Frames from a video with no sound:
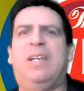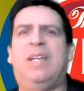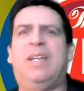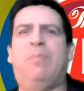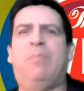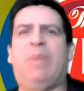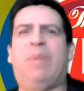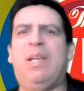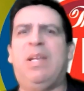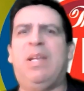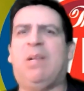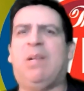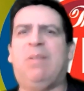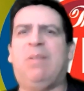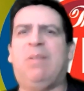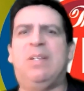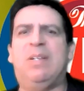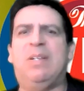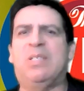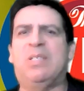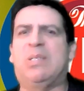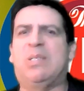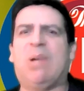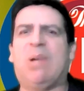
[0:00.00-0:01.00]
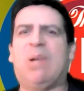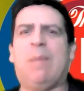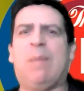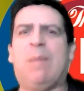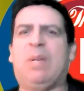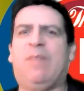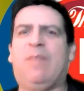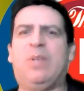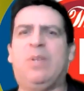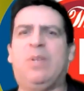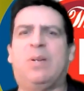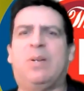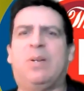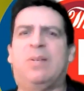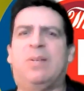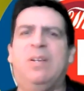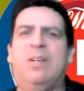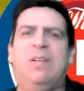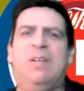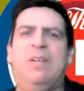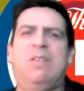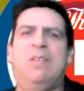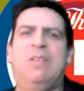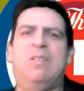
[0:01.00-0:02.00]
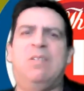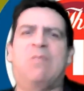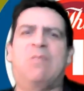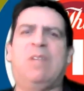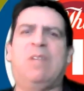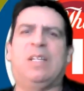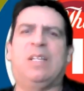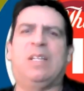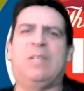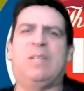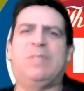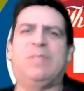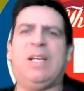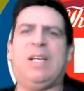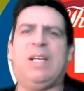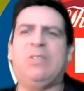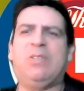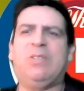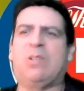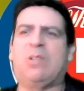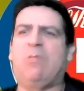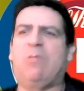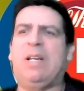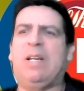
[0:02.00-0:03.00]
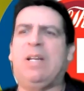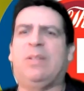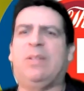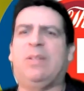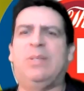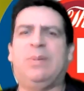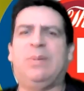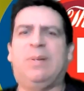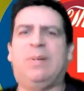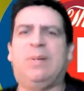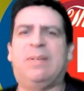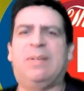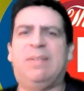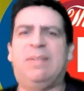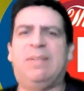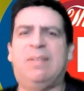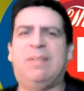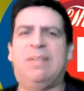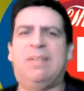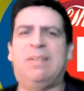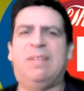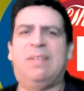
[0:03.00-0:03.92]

in a bakery and just drop it off at your relative's house and run out the door.